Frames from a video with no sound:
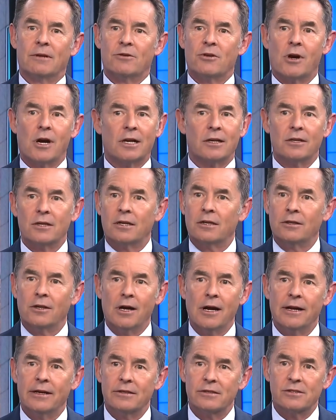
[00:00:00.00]
Talking to
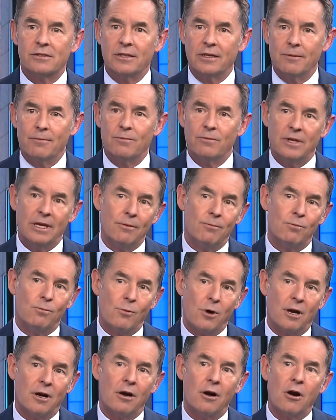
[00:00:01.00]
clients, they
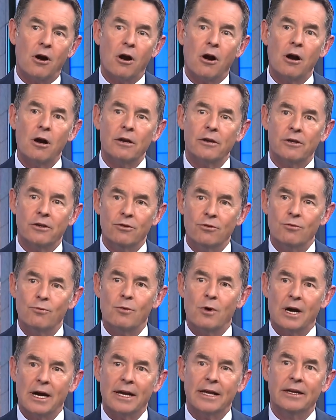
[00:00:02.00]
want to argue
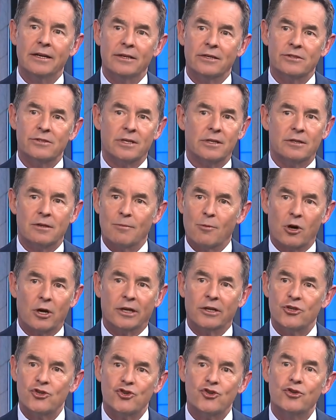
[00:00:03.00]
why it is that the
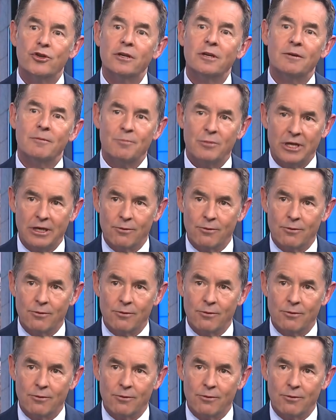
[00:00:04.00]
market shouldn't